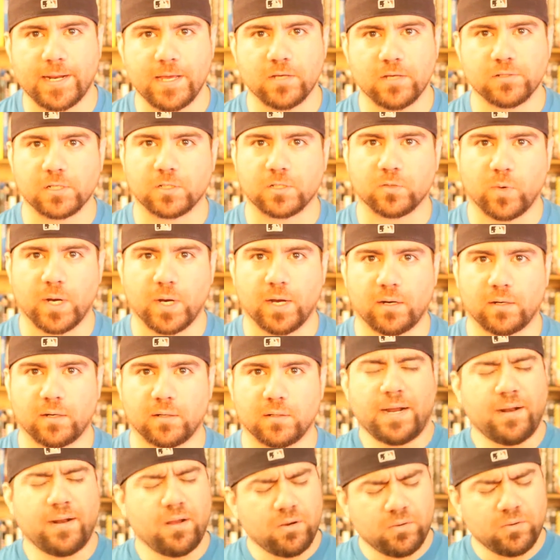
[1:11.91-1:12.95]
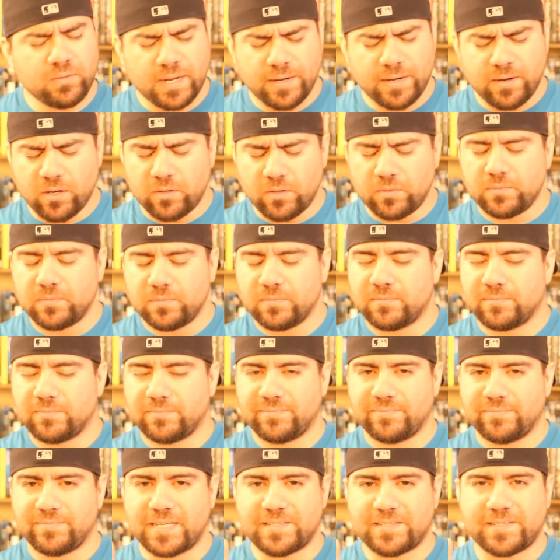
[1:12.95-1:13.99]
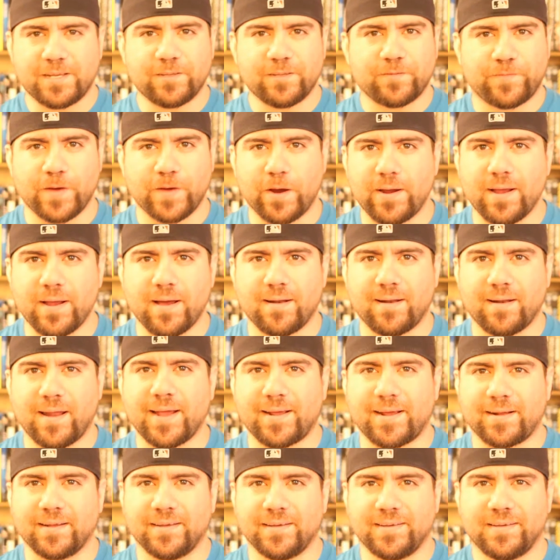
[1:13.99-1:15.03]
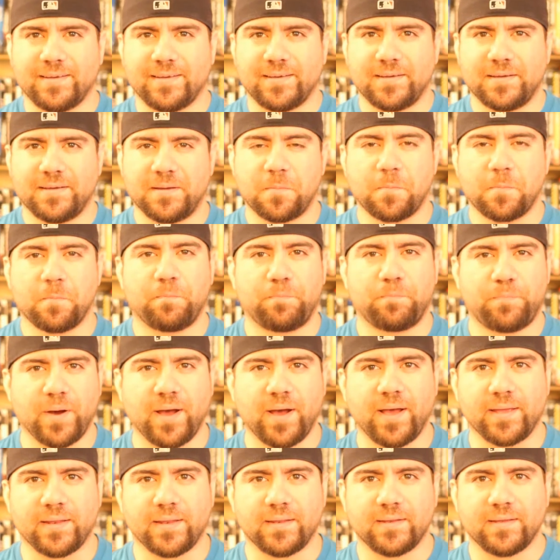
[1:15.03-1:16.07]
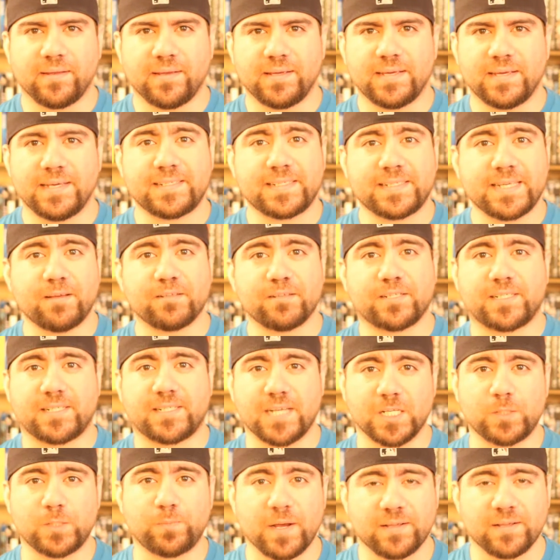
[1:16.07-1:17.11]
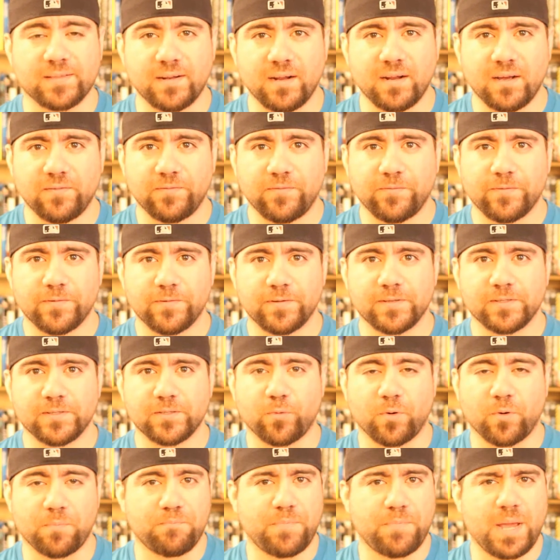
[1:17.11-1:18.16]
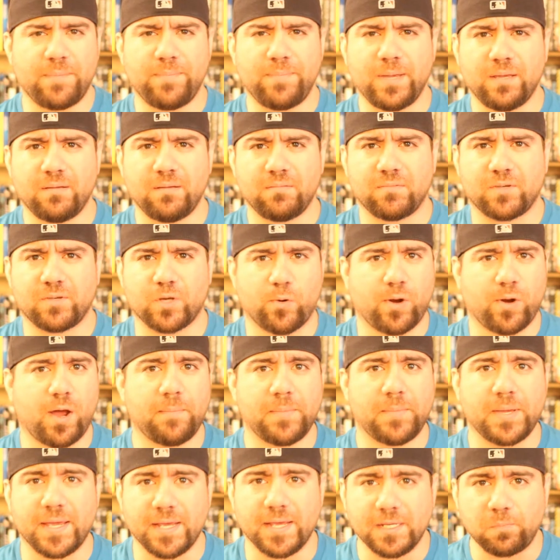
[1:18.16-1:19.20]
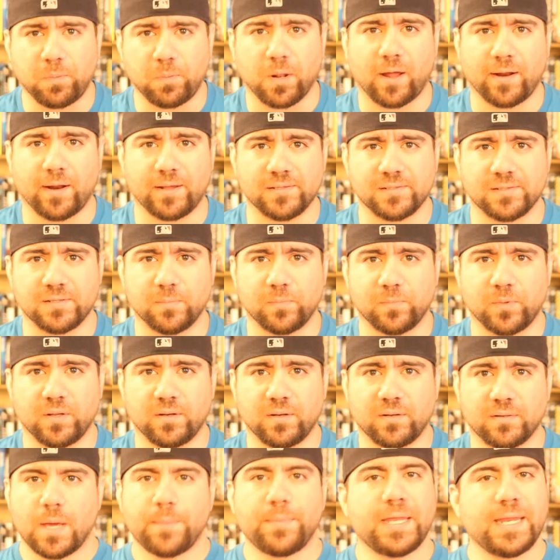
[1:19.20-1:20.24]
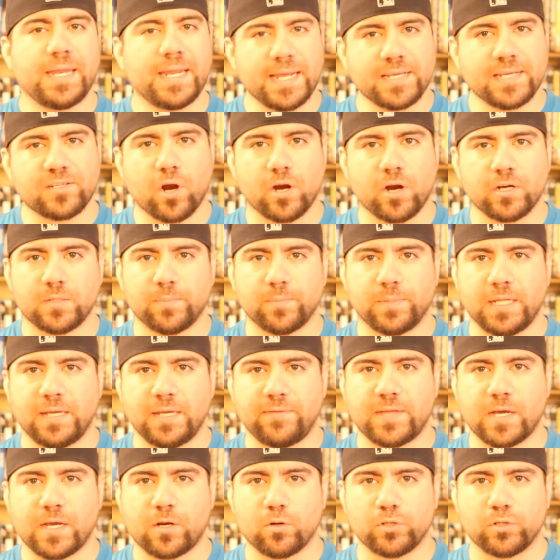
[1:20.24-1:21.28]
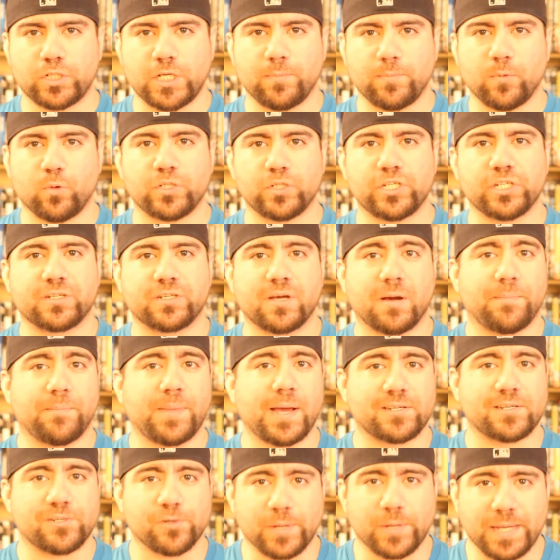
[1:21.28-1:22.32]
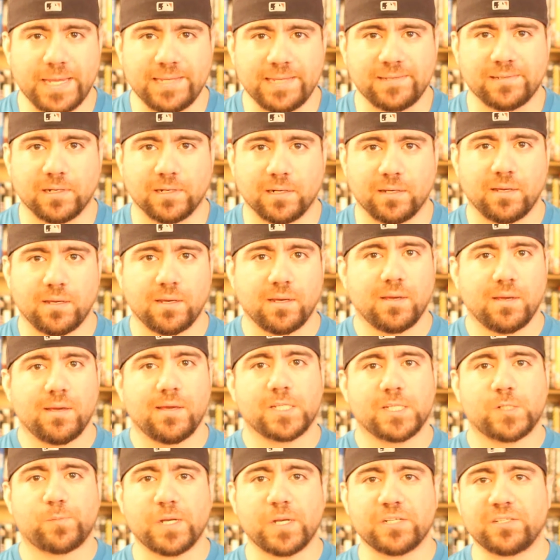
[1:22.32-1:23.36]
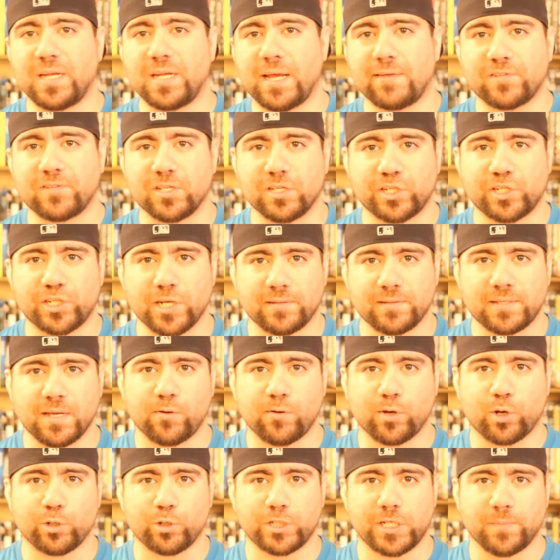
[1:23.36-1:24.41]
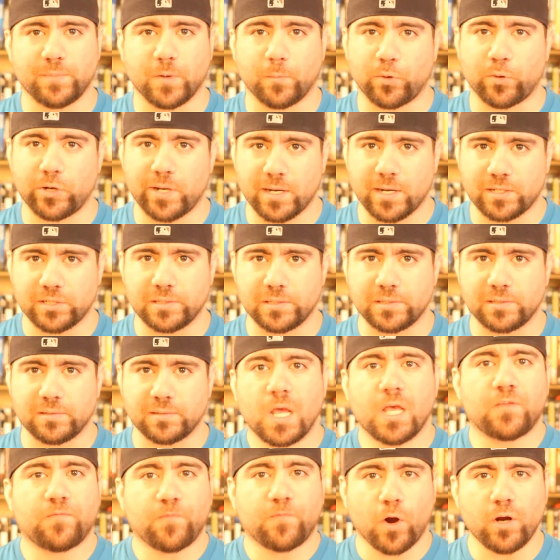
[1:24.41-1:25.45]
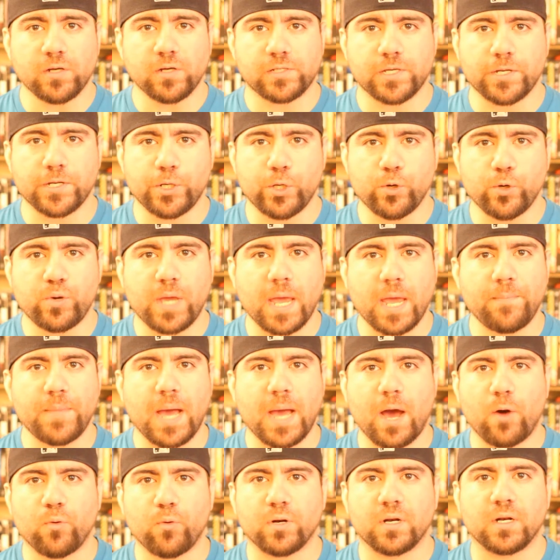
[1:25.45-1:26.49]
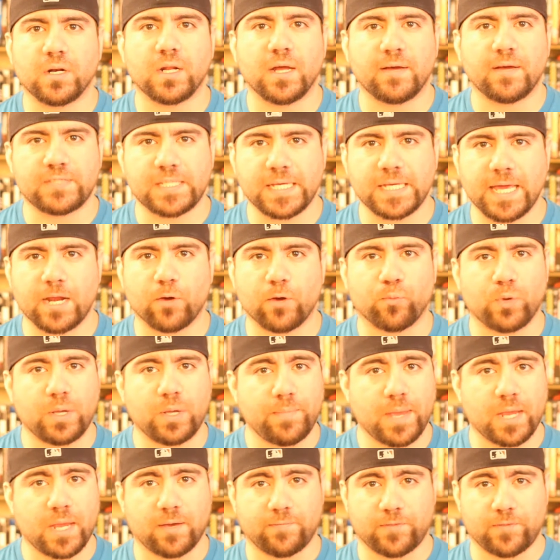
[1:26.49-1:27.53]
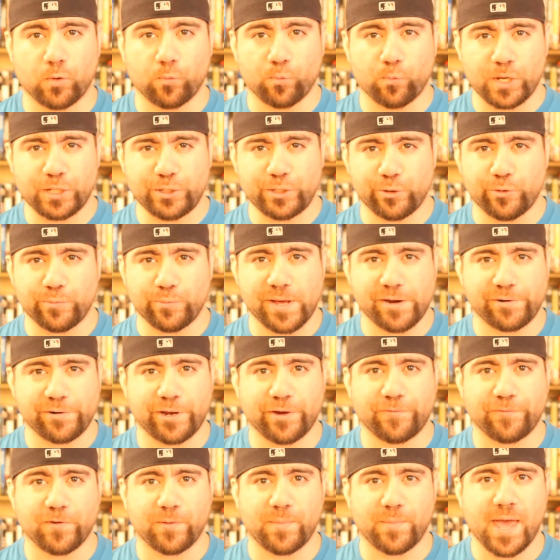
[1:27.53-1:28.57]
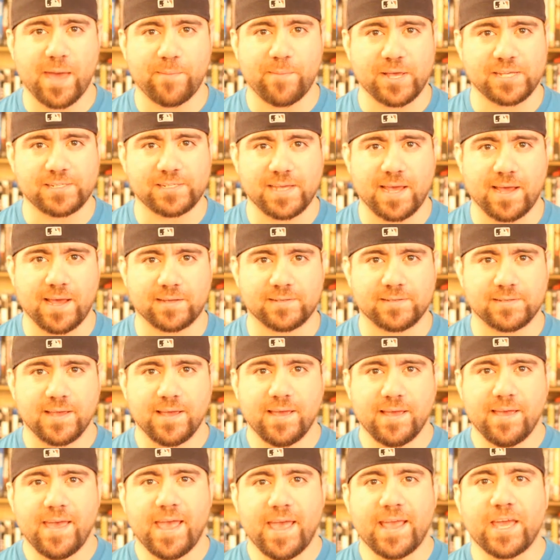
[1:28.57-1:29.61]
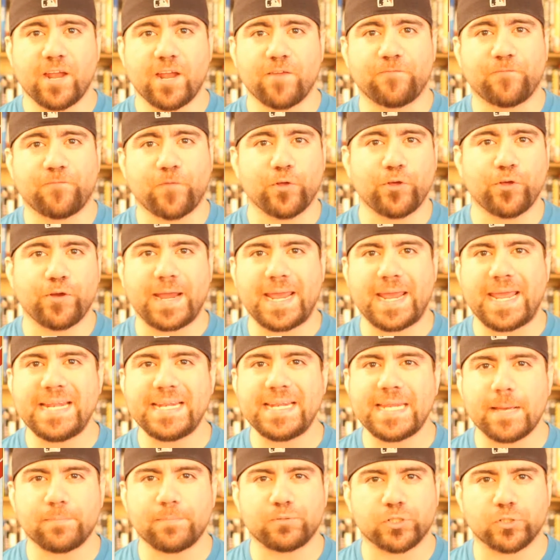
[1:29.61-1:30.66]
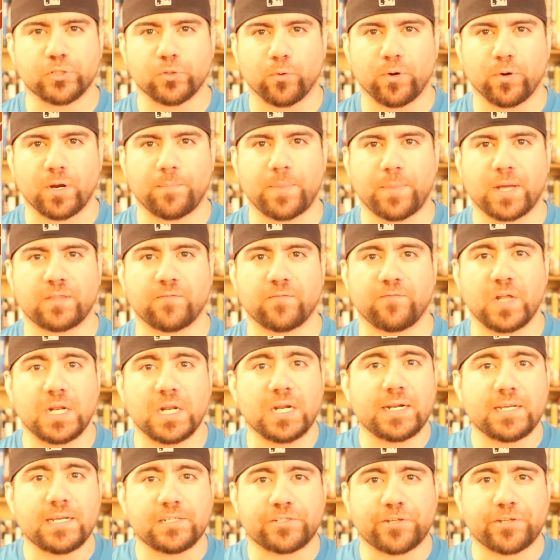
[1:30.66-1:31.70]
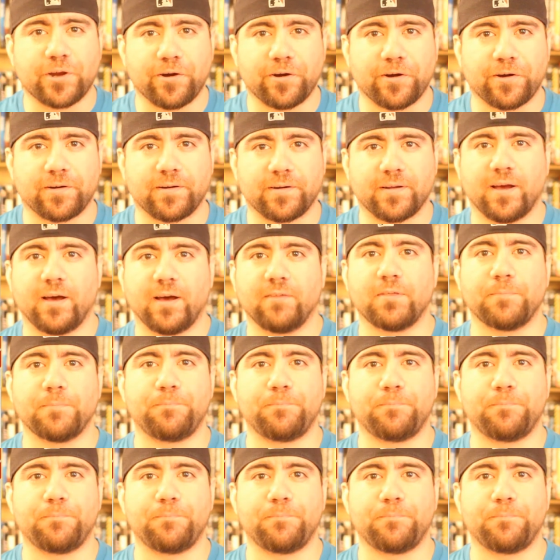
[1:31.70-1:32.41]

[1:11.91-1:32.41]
Hills as well. I know, I know, this sounds very unlikely. But it sounds suspect enough to where maybe Konami is plotting something. I mean, it is hard to believe that Kojima would just come back so easily, especially after the shutdown of Kojima Productions. As far as the new game, I would love to get a remake of the original Metal Gear from M S X and get a further in-depth story about the villainous turn of the